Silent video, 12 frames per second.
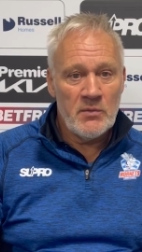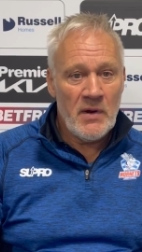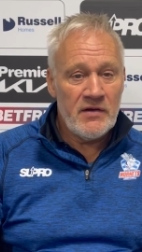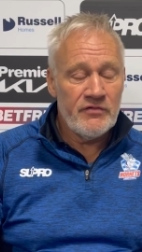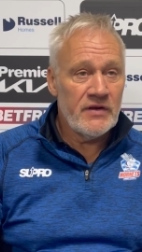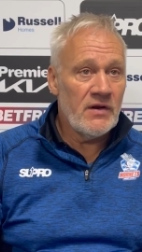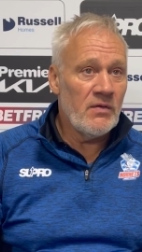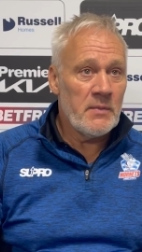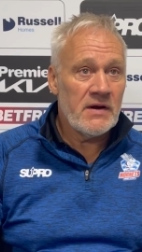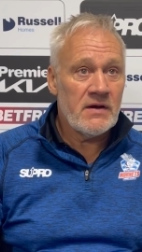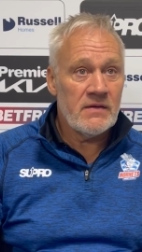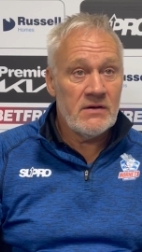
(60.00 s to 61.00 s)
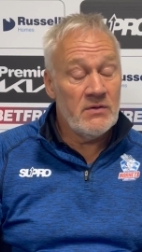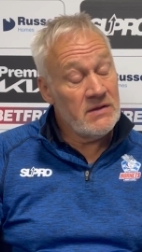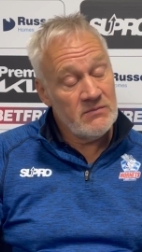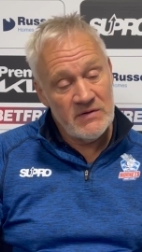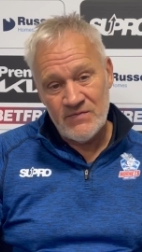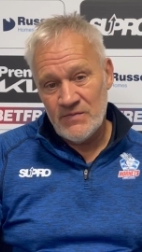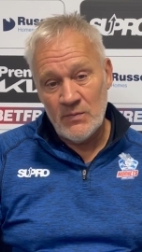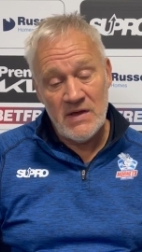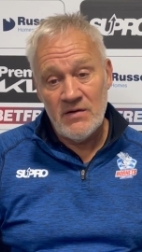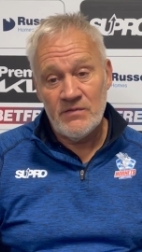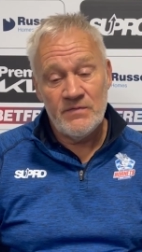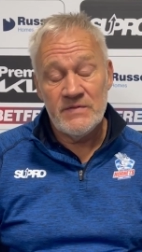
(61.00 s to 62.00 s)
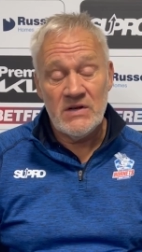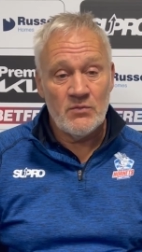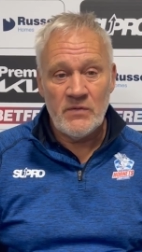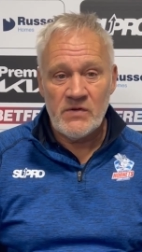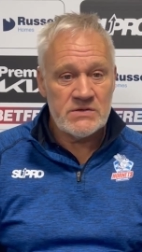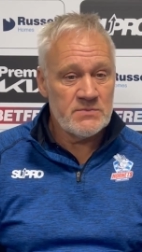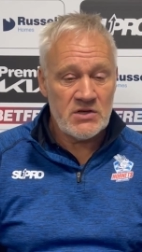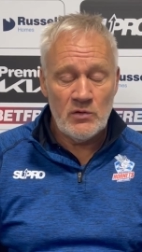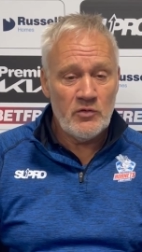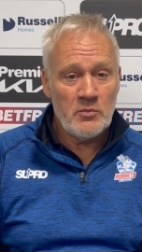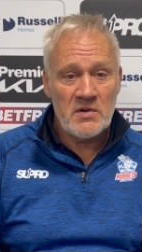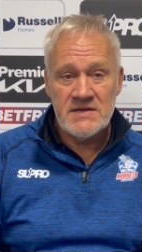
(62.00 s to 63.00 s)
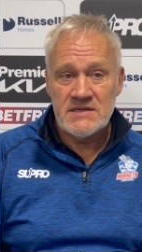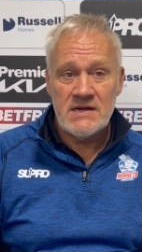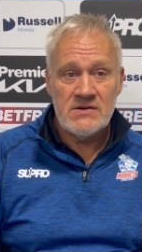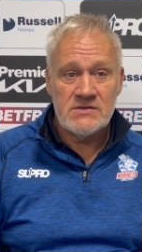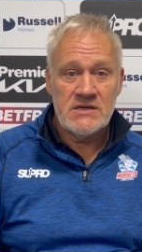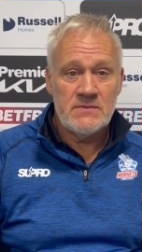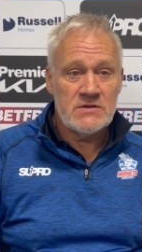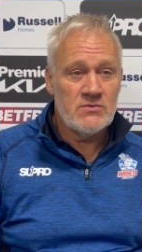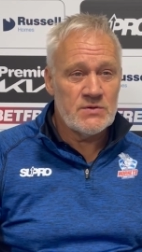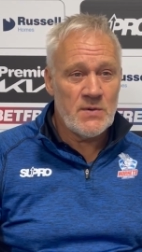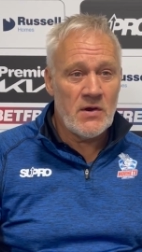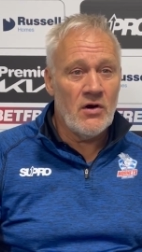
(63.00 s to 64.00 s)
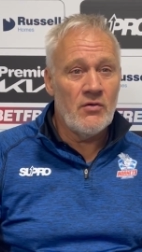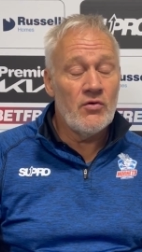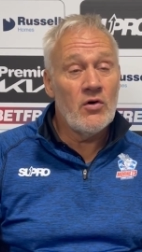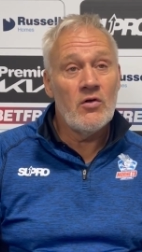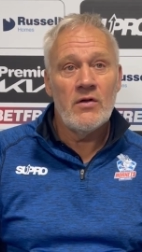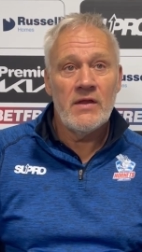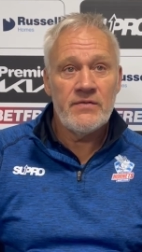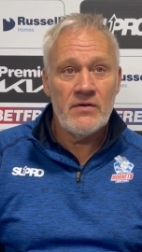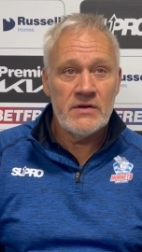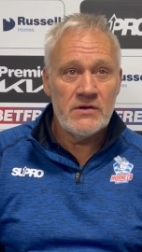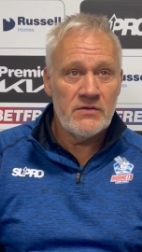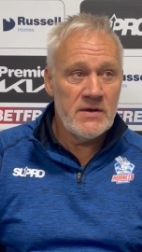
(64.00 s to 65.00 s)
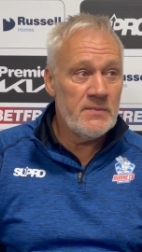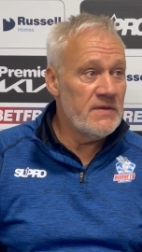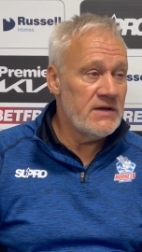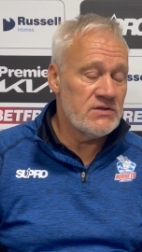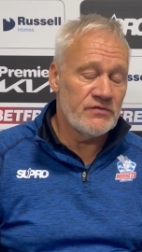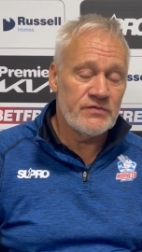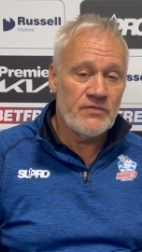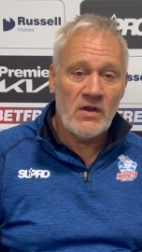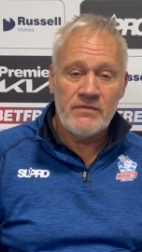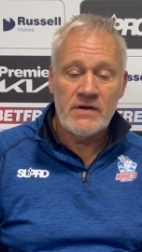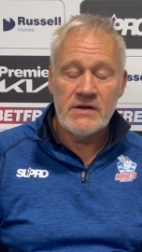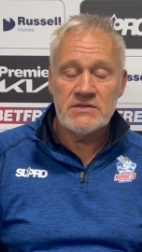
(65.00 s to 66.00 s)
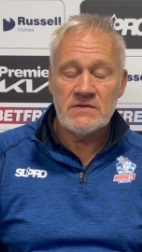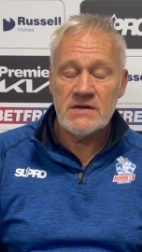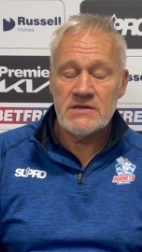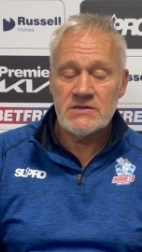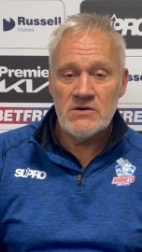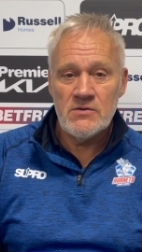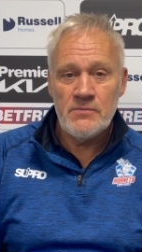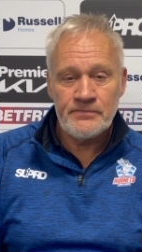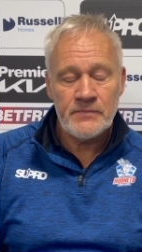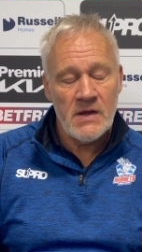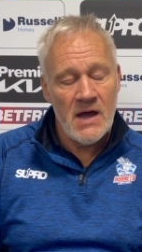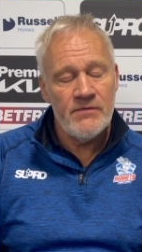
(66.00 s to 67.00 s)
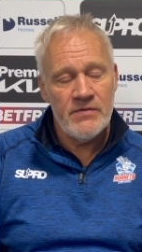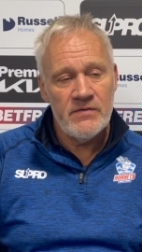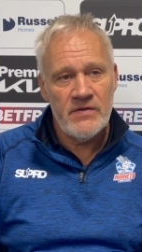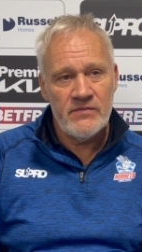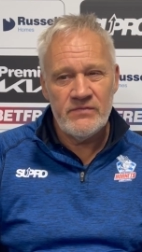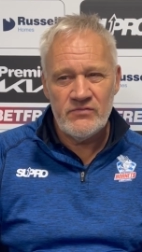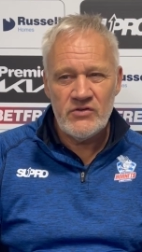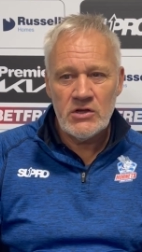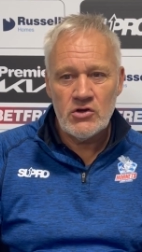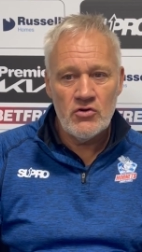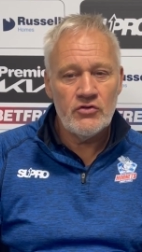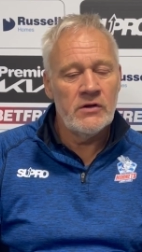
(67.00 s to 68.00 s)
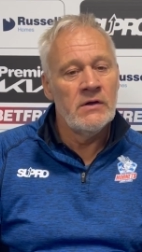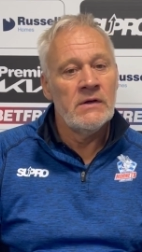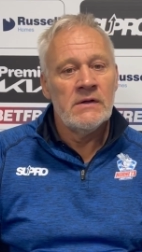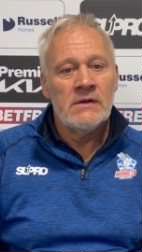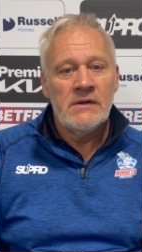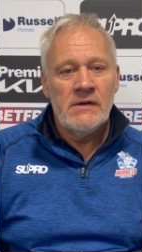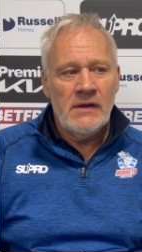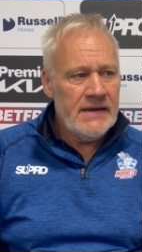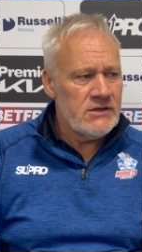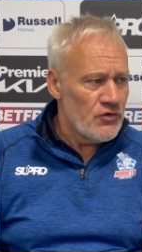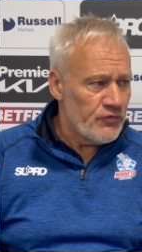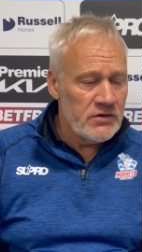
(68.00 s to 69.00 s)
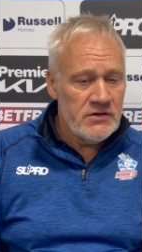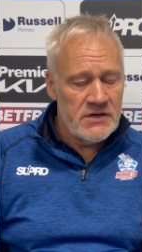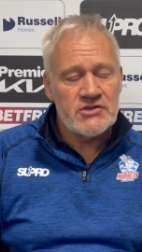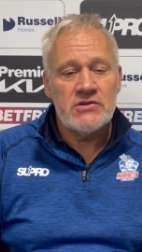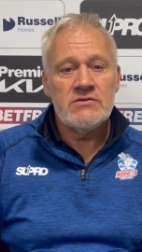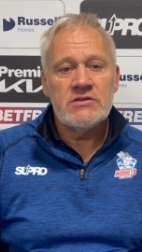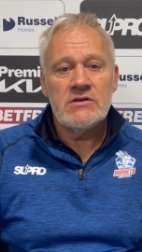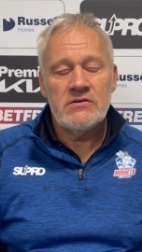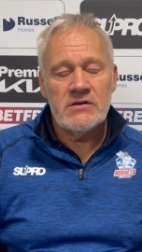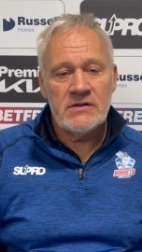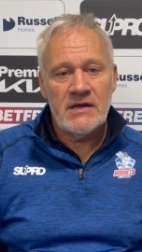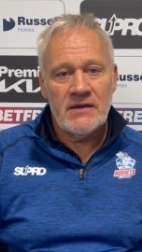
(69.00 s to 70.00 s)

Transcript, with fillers: benefit on the back of that with with with our you know we've got some skillful players in our team so once we got a roll on I thought you know they, they took full advantage of that so yeah but, but really good in tough conditions you know that, that,